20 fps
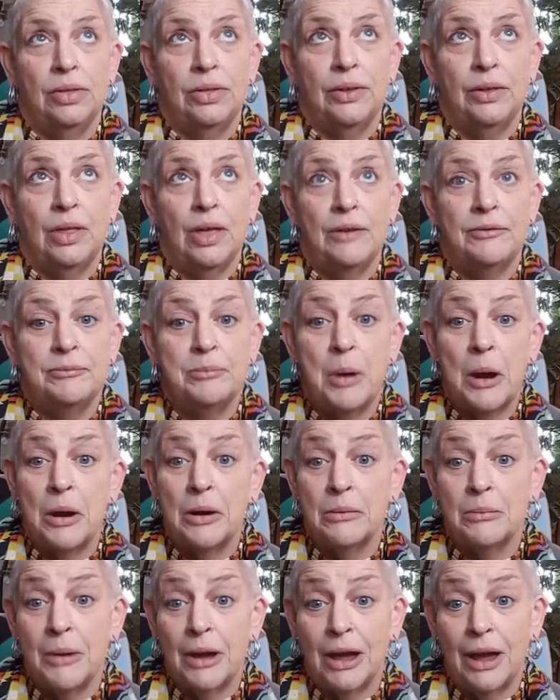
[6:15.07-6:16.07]
the left
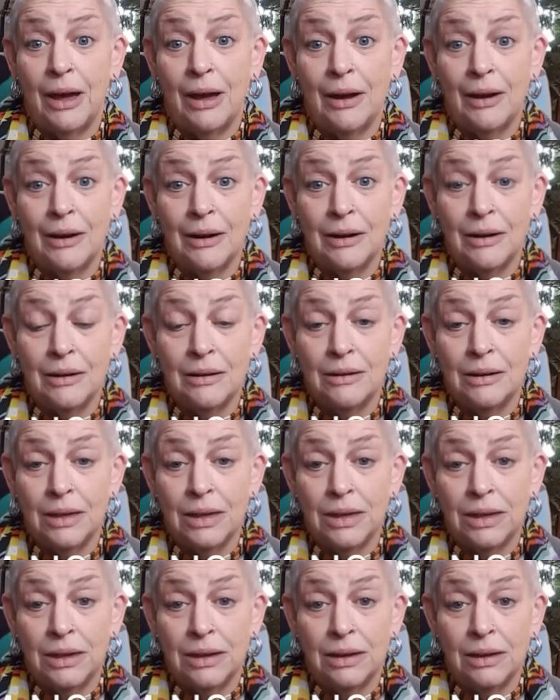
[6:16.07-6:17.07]
part of my heart
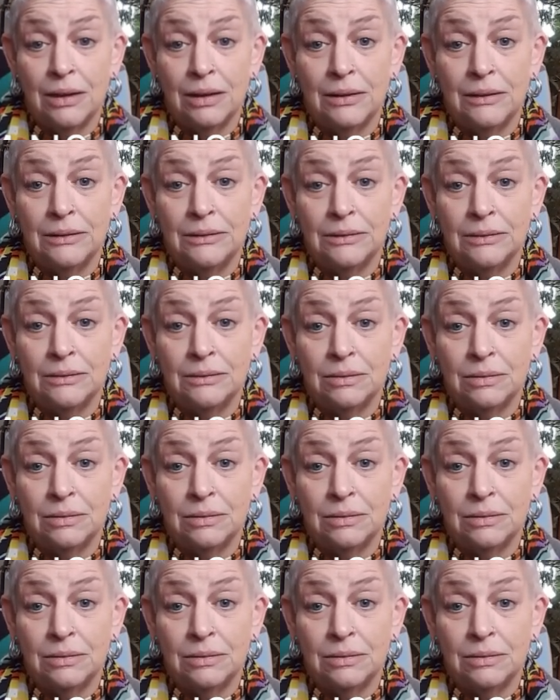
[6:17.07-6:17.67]
and